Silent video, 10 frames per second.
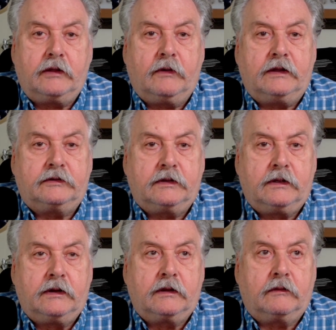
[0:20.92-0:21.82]
anyways,
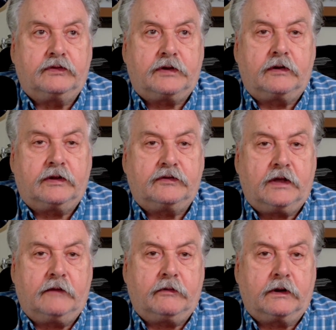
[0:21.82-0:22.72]
I'm going to start
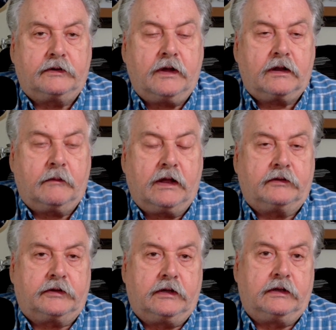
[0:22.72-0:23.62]
this off. We're going to talk
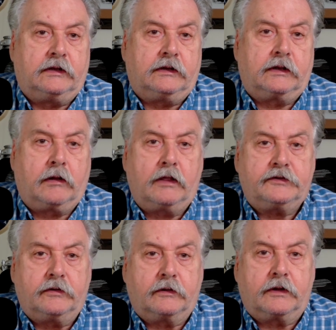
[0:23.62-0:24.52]
about uh,
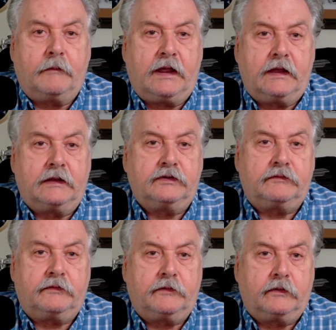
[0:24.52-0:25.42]
cluster
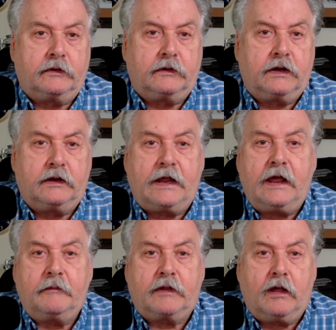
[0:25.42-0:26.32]
commands for in
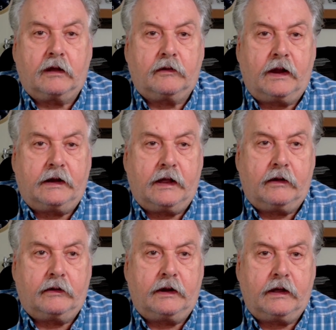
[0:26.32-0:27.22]
ham clock right
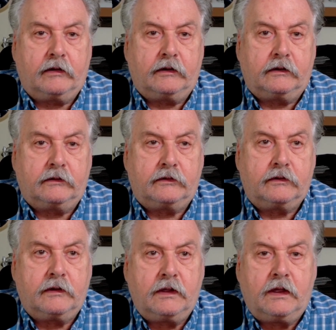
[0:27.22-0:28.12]
now and how to
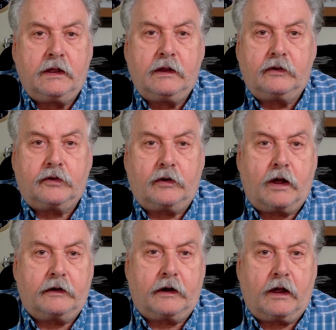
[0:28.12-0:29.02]

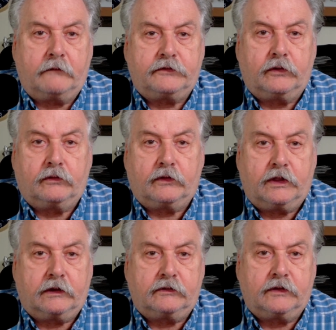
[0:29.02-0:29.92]
turn on and off
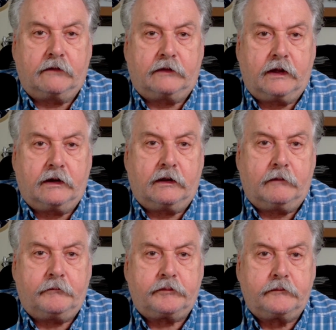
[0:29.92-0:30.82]
certain things. I've got
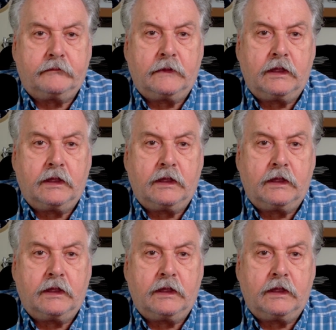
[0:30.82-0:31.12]
a